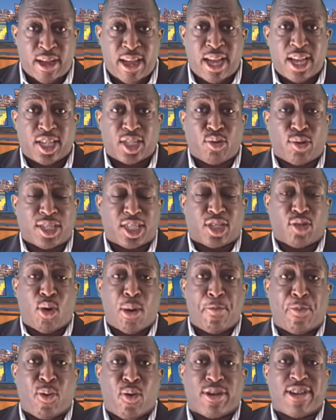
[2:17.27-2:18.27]
So it's so
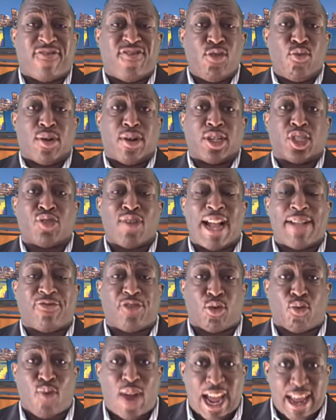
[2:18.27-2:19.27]
important, if you want to attract the
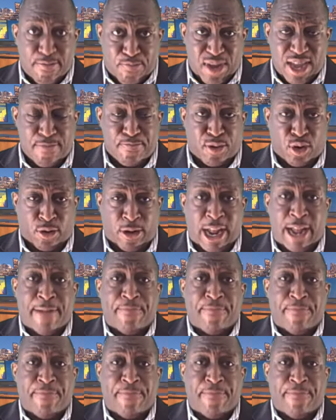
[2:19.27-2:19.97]
right people,